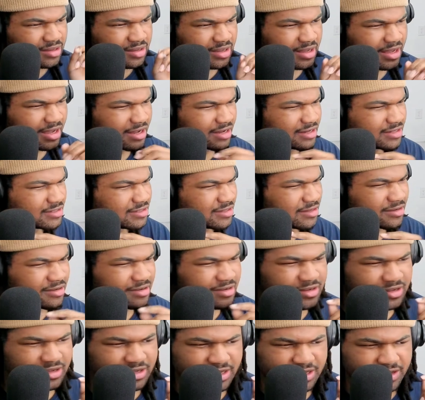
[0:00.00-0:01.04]
Nice
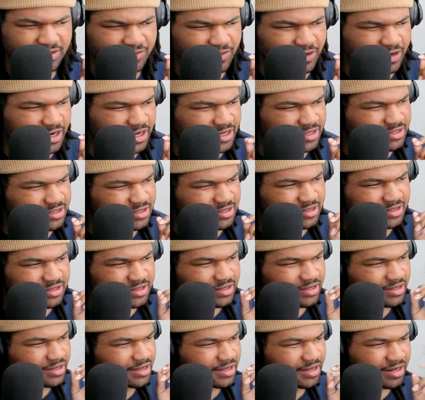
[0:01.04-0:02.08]
though. Very nice.
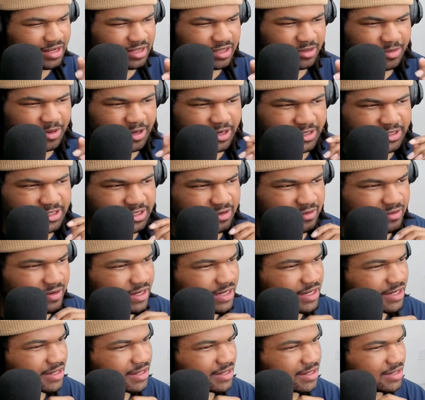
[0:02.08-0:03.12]
Like the melody sing right
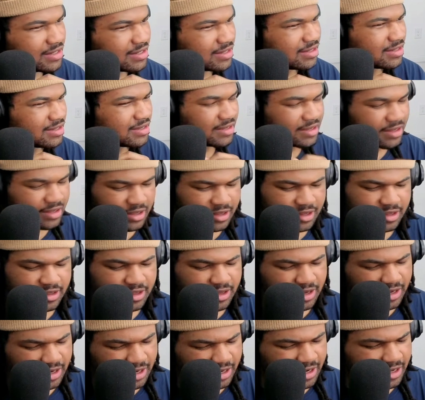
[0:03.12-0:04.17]
here.
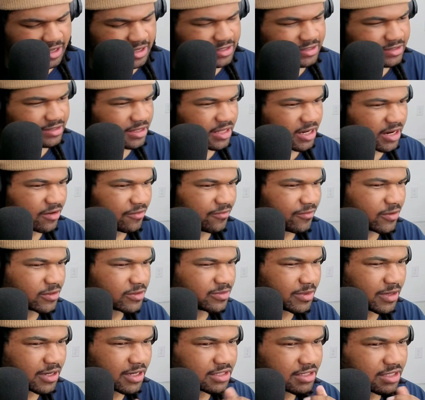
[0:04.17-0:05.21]
Yeah, I like how, you know, first
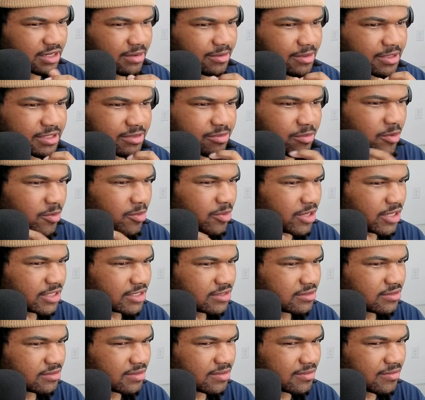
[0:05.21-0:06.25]
percussion coming in is more placed
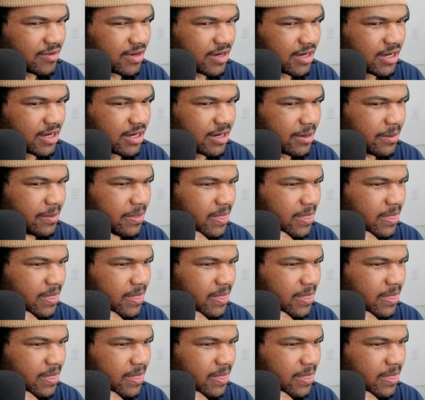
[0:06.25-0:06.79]
right here.